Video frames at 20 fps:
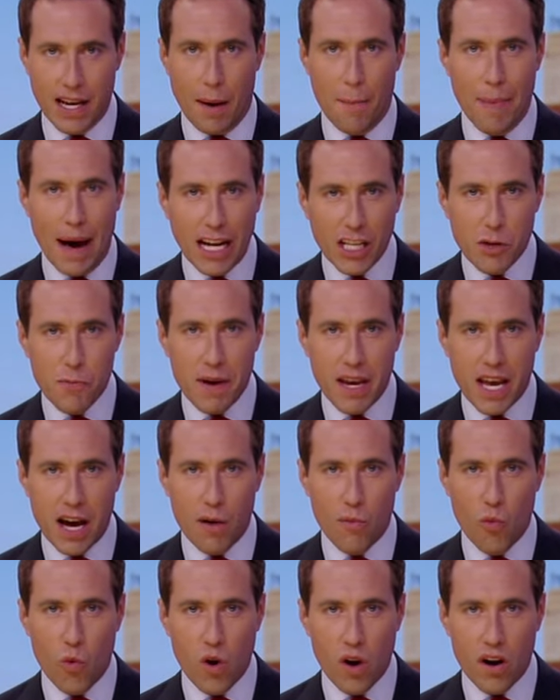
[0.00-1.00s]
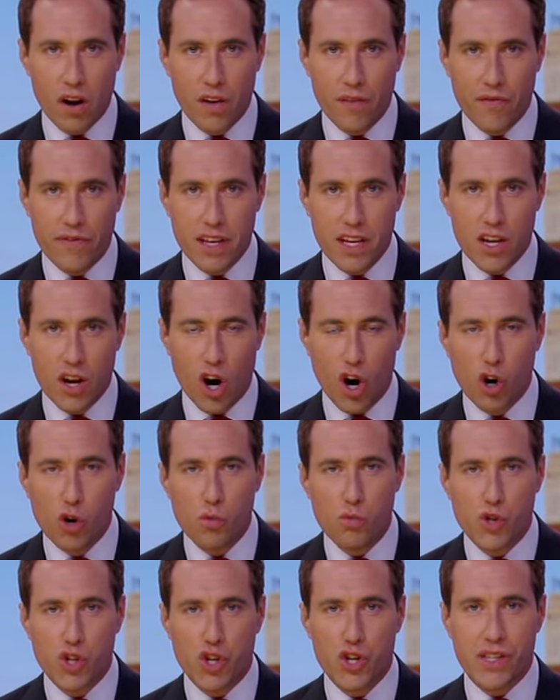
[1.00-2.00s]
about to become one of the
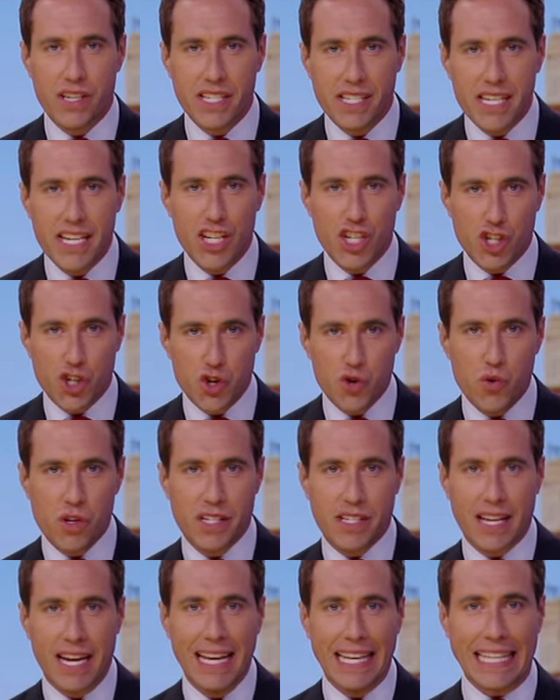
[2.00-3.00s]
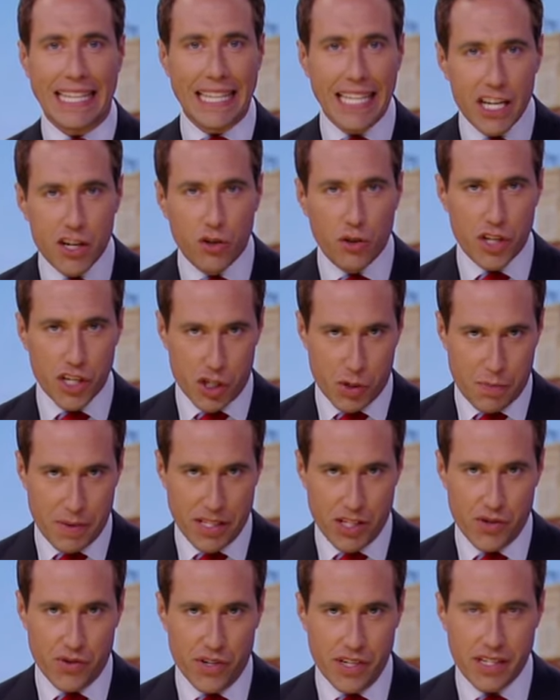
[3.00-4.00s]
homes to the city's newest legal
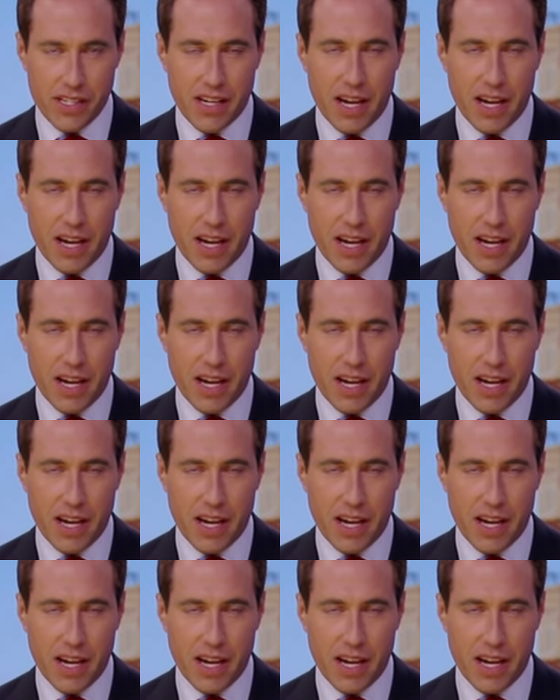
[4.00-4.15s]
dispensaries.